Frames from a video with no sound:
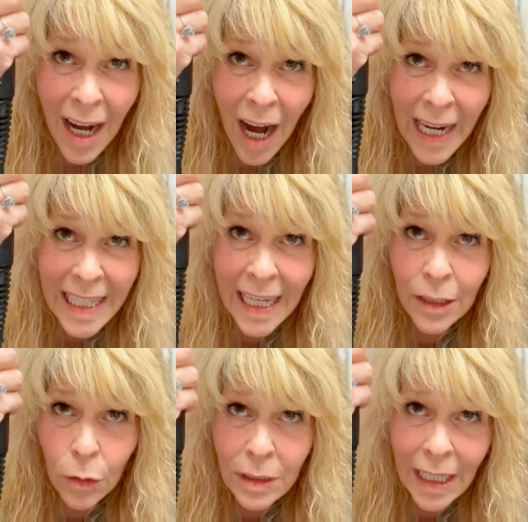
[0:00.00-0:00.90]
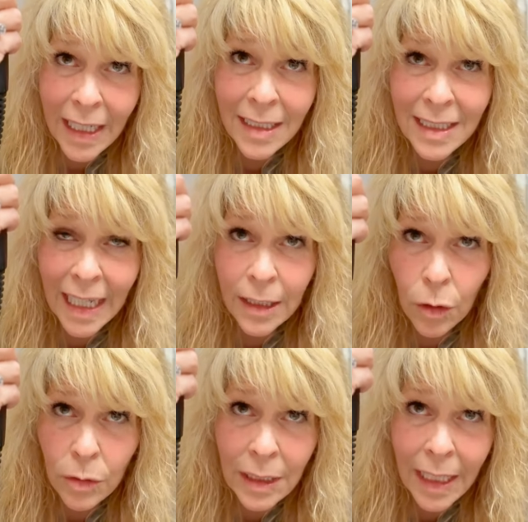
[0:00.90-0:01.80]
And get those bangs, get
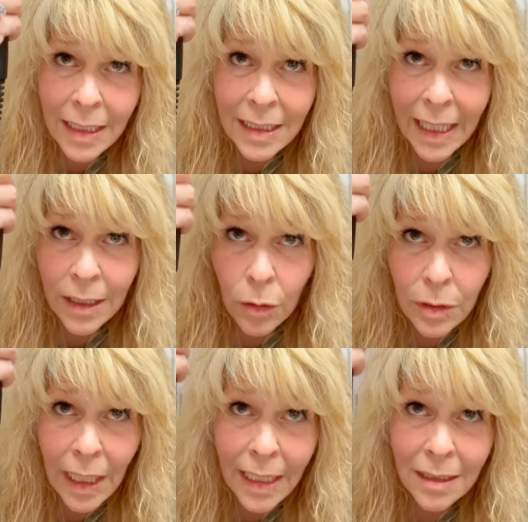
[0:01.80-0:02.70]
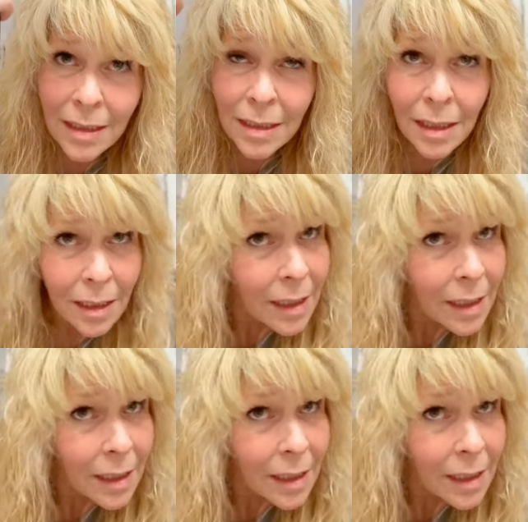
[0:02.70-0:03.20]
those bangs, get those bangs.